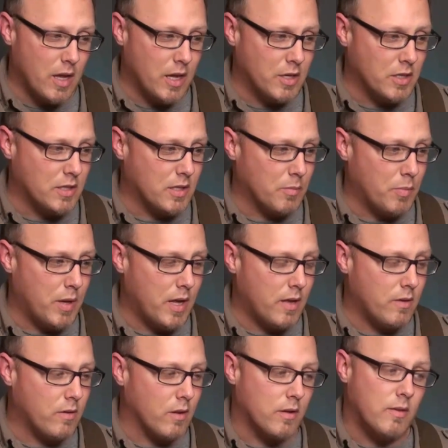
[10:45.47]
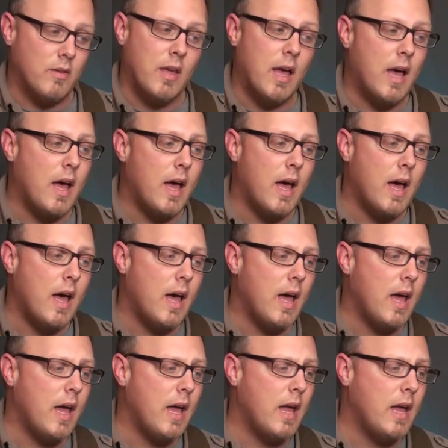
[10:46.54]
It just depends. A
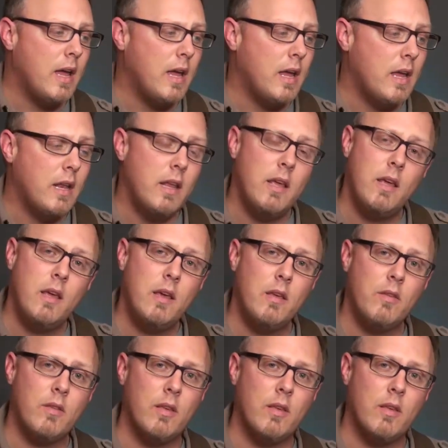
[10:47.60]
tidings.